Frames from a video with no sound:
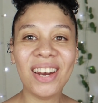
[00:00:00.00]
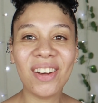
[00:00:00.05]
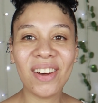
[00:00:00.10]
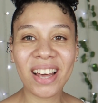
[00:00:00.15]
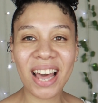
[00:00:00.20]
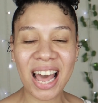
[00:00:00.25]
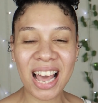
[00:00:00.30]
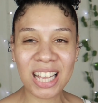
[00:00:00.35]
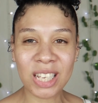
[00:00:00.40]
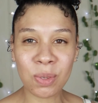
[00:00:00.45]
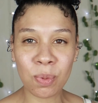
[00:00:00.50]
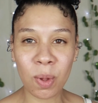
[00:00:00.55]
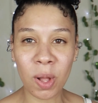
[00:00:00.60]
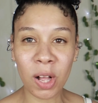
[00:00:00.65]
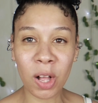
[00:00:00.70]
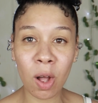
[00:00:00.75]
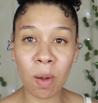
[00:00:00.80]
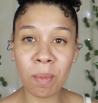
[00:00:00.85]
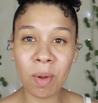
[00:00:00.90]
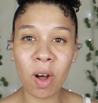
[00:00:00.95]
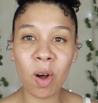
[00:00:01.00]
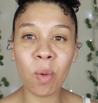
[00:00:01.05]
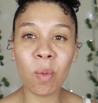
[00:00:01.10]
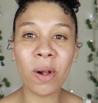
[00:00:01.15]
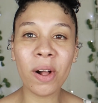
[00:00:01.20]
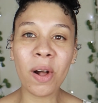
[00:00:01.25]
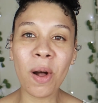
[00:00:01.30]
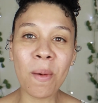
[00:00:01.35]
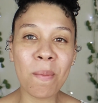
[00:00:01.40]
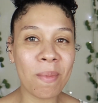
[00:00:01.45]
Hello guys,
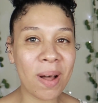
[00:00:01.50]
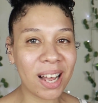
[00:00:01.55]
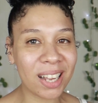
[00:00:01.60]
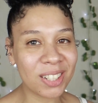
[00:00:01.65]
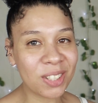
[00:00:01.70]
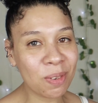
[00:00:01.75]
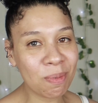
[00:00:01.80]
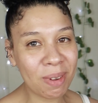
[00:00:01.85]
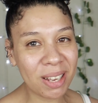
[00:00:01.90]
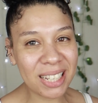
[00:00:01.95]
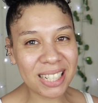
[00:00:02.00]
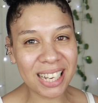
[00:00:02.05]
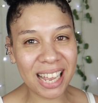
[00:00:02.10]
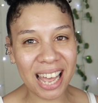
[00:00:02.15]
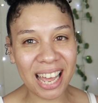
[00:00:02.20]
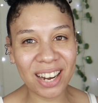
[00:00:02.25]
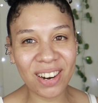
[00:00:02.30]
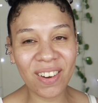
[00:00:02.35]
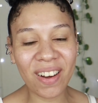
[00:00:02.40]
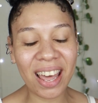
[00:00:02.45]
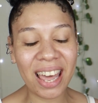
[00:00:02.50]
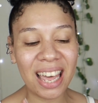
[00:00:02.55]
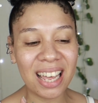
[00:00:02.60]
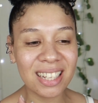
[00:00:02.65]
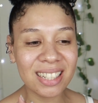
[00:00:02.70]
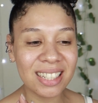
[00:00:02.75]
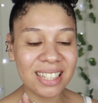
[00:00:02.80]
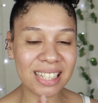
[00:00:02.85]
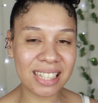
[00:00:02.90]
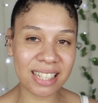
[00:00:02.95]
welcome back to my channel,
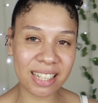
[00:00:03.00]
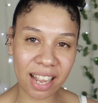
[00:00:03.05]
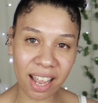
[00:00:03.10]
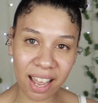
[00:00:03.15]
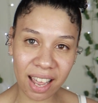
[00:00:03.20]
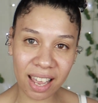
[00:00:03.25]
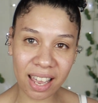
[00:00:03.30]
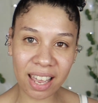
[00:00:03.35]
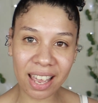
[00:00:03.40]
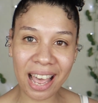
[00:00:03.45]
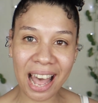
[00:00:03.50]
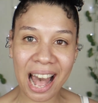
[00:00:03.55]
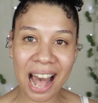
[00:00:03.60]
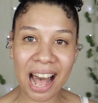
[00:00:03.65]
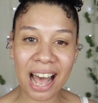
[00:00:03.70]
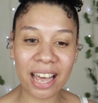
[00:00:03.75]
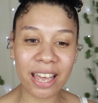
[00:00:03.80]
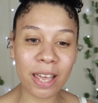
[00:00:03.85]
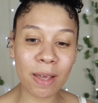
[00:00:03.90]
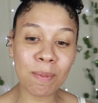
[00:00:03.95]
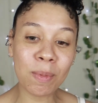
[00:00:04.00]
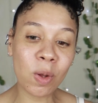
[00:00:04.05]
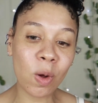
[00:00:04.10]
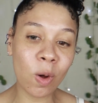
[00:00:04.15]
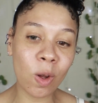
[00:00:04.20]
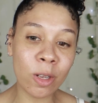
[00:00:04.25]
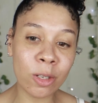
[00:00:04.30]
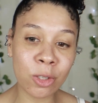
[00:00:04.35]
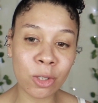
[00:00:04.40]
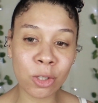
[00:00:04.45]
and today I am
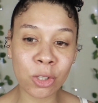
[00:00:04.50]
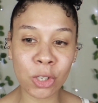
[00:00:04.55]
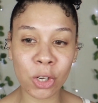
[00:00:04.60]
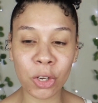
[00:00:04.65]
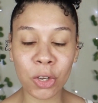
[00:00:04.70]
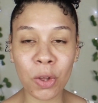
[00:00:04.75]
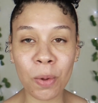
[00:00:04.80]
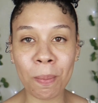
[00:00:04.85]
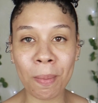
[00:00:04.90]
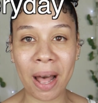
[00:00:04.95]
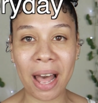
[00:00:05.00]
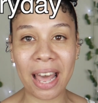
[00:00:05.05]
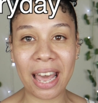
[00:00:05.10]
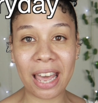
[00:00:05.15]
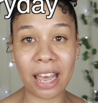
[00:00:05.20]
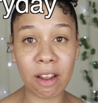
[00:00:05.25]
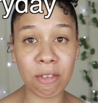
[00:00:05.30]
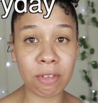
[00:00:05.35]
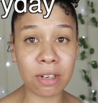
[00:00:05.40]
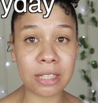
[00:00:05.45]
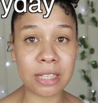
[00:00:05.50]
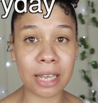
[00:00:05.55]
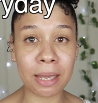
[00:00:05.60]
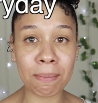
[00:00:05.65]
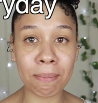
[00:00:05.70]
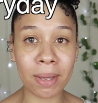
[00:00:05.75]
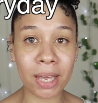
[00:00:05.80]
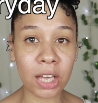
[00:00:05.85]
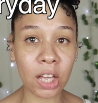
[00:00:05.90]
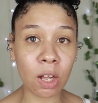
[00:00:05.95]
going to show you my everyday
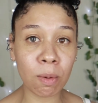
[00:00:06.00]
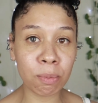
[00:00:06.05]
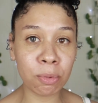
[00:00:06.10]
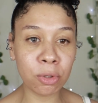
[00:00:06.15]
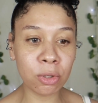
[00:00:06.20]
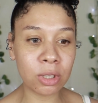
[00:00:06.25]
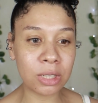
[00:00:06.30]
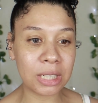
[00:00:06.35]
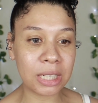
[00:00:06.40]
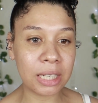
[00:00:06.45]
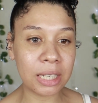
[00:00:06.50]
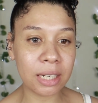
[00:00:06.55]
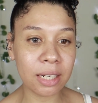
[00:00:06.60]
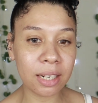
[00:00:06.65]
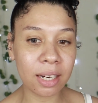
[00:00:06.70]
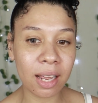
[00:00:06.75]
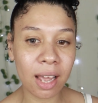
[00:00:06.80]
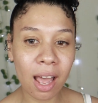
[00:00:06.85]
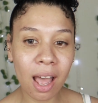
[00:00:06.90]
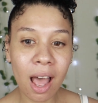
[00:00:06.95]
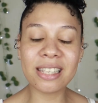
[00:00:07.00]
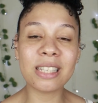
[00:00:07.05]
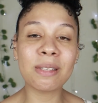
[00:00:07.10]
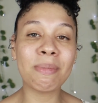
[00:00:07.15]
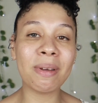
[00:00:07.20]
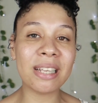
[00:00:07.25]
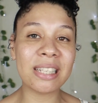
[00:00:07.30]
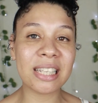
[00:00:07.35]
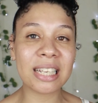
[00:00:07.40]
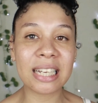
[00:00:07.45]
makeup routine. This is
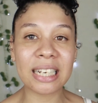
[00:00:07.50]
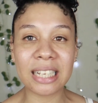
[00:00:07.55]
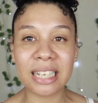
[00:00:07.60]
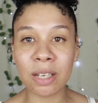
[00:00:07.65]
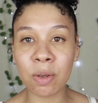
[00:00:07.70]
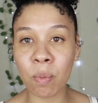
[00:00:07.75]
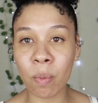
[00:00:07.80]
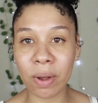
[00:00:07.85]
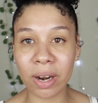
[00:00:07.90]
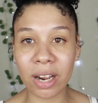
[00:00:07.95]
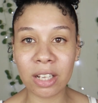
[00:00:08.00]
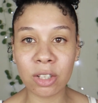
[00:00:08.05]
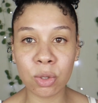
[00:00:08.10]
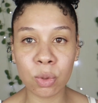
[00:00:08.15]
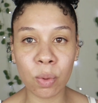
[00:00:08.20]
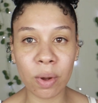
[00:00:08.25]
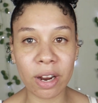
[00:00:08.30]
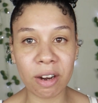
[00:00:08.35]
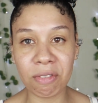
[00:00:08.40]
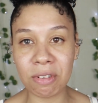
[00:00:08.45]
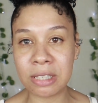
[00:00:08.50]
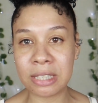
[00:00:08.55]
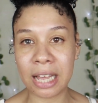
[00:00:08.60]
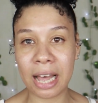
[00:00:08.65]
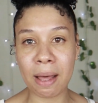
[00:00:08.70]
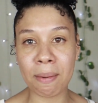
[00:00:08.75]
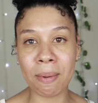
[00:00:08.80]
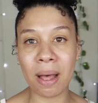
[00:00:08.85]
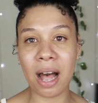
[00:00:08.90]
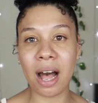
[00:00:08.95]
basically what I do every
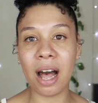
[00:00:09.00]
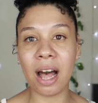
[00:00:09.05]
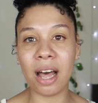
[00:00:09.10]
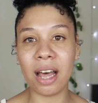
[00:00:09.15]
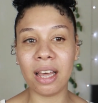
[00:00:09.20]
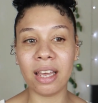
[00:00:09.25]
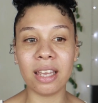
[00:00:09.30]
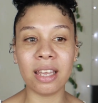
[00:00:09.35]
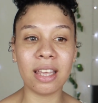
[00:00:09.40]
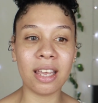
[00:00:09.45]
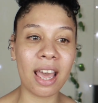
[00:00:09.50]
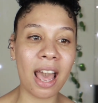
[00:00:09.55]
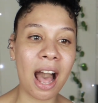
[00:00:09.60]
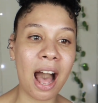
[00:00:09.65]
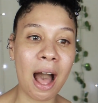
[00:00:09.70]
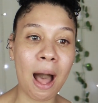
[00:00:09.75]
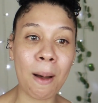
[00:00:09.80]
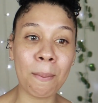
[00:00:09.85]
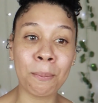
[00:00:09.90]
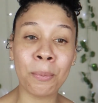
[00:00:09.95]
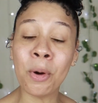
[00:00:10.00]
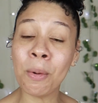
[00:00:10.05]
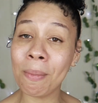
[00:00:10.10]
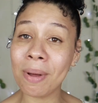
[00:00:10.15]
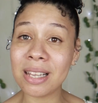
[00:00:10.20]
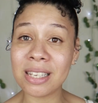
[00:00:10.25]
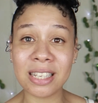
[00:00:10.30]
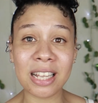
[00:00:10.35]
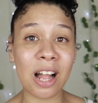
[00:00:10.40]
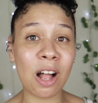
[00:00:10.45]
time I put
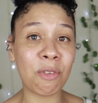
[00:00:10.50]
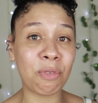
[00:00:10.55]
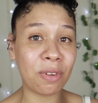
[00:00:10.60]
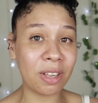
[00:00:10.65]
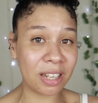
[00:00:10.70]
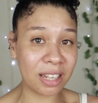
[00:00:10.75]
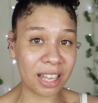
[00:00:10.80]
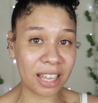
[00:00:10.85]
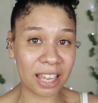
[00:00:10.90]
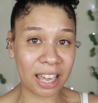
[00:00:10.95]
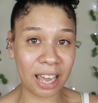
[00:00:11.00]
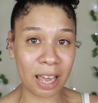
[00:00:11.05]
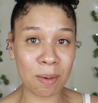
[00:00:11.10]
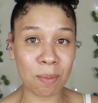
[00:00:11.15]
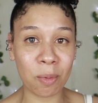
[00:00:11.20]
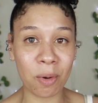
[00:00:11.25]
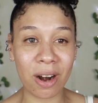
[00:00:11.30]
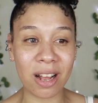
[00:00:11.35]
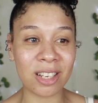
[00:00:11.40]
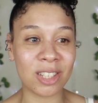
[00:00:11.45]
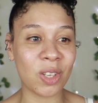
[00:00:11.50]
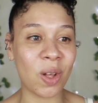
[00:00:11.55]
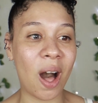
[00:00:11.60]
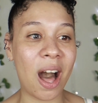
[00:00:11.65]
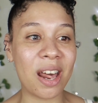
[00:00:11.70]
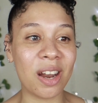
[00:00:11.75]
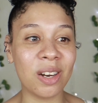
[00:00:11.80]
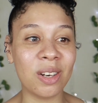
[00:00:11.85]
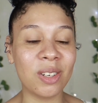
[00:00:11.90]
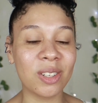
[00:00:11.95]
myself in the camera so
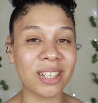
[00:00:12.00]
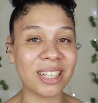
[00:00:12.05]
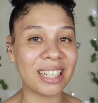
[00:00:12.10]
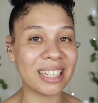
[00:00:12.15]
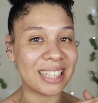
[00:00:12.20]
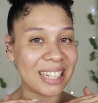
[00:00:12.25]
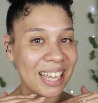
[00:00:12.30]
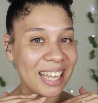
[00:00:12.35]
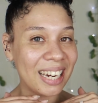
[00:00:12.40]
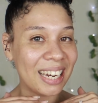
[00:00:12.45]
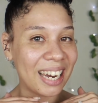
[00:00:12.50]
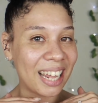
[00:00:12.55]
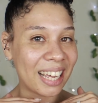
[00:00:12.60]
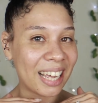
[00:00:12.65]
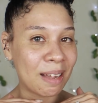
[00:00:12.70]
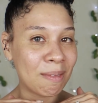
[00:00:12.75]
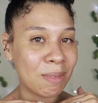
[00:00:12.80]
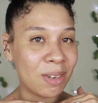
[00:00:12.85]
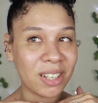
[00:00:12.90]
I don't look dead like I'm